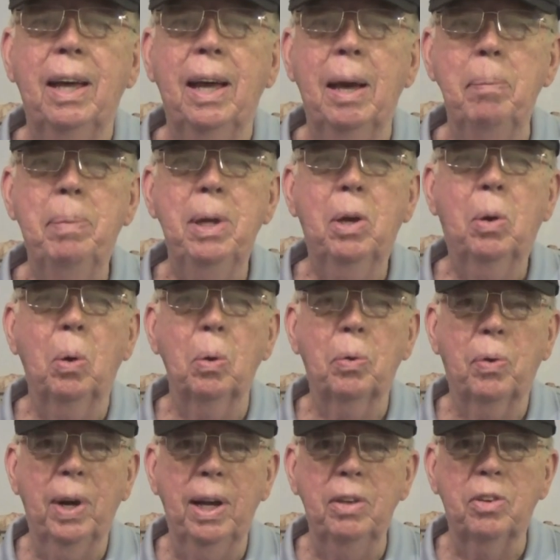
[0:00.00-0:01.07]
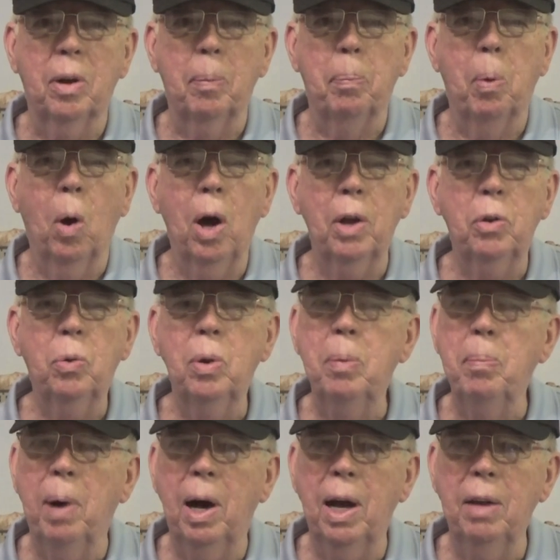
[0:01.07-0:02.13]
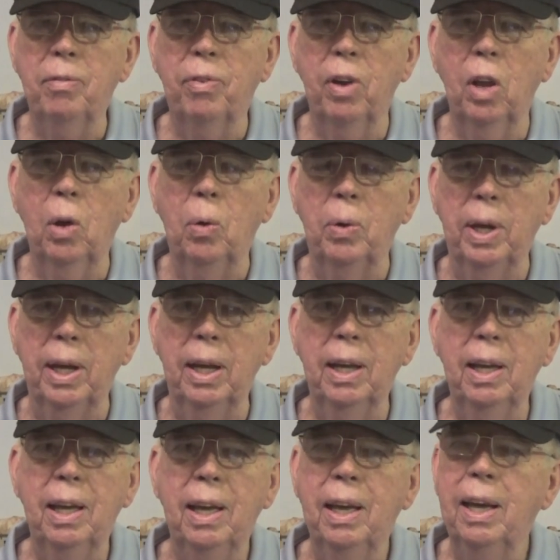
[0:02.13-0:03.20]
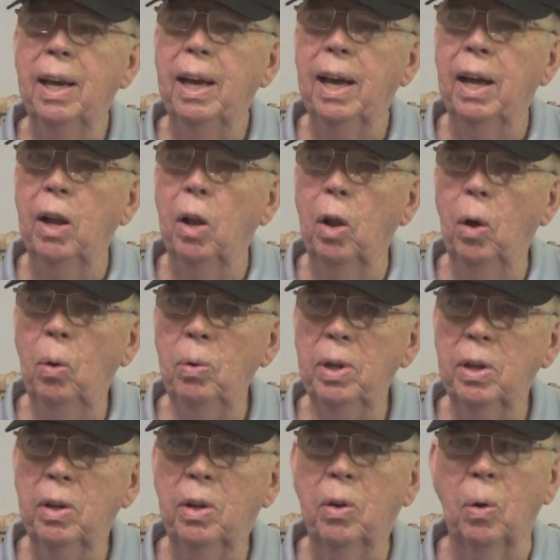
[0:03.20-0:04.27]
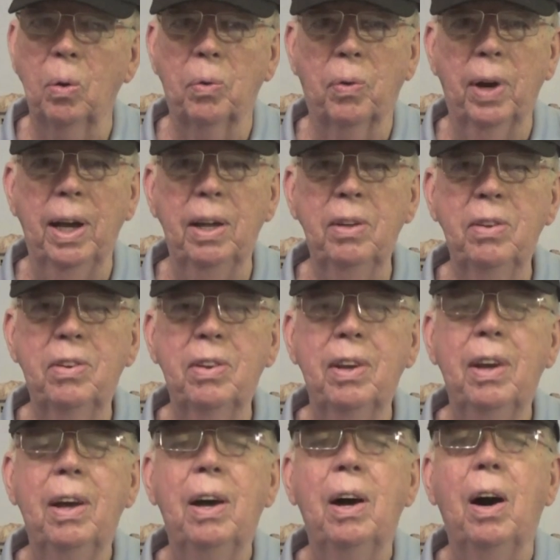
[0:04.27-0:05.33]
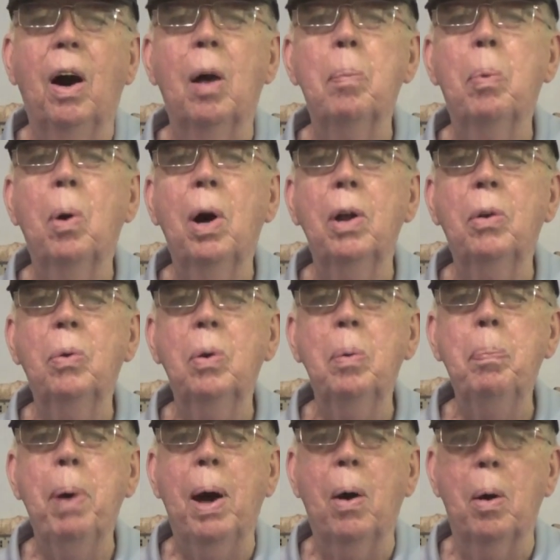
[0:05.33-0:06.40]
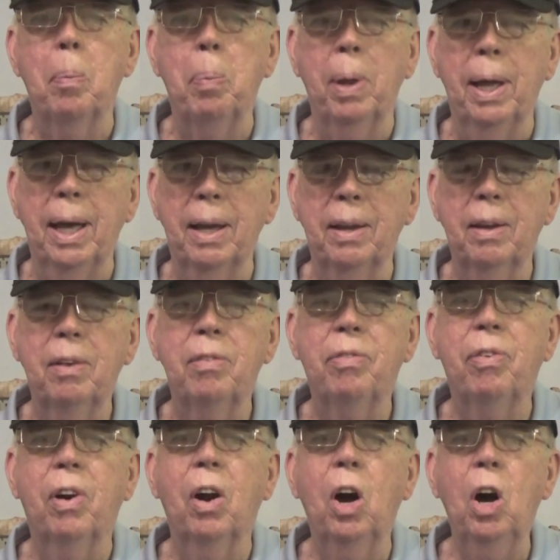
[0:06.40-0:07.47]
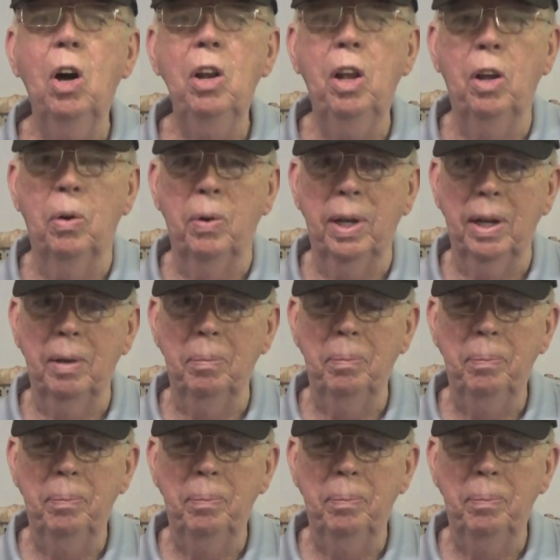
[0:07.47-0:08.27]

Empty coal trains are brought to a mine for loading and loaded coal trains are brought to a power plant for unloading.